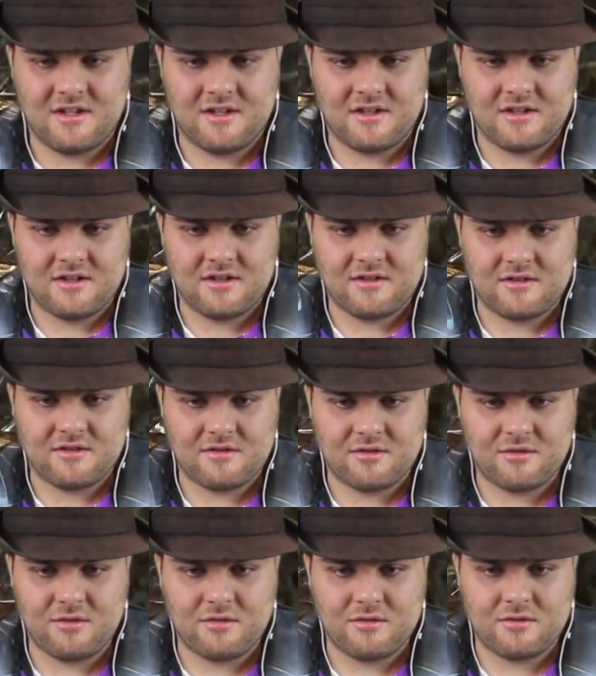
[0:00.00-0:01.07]
Come
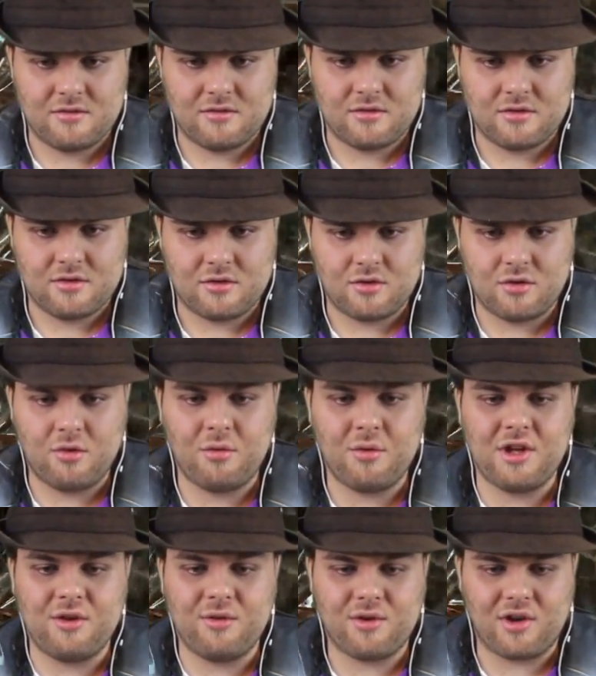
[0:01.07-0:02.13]
on, please. Who are
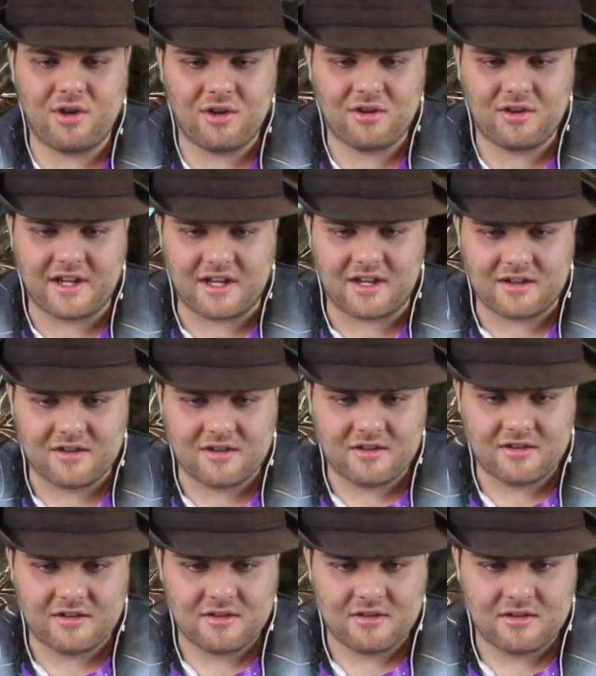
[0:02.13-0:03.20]
you calling?
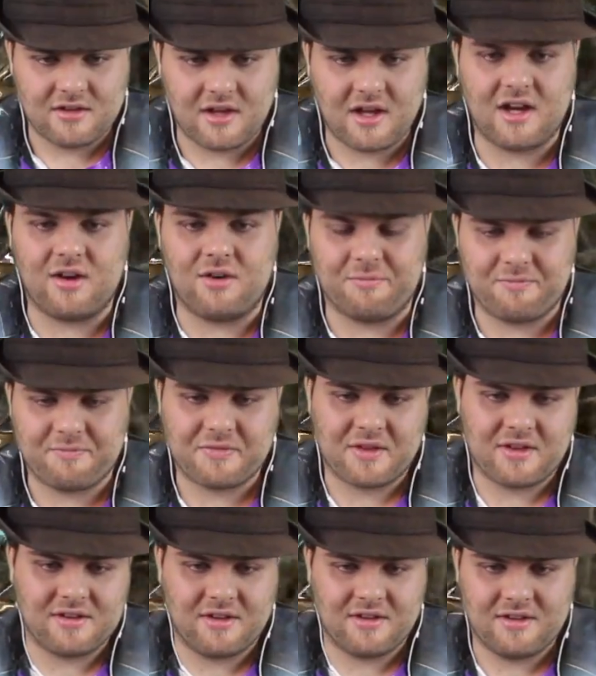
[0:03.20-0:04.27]
Oh.
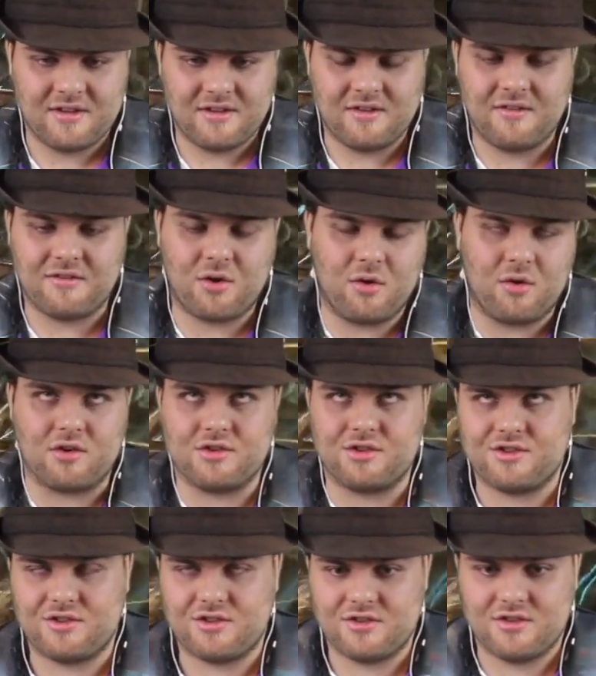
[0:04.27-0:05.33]
Of
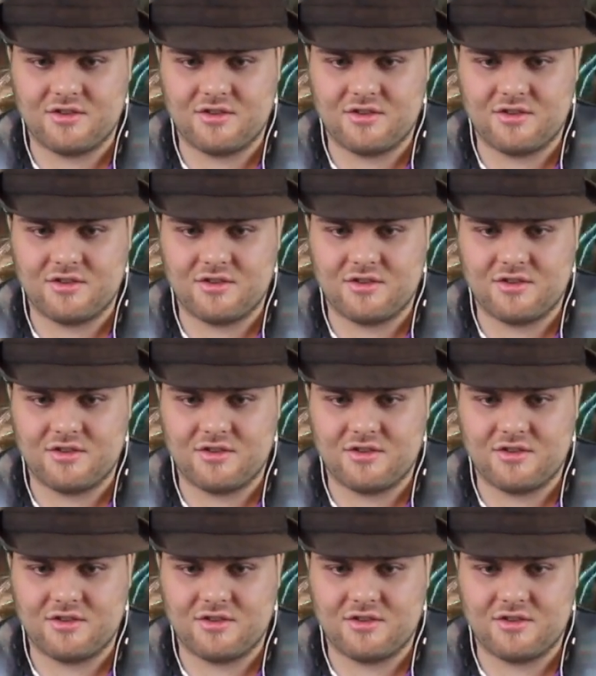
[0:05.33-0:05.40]
course.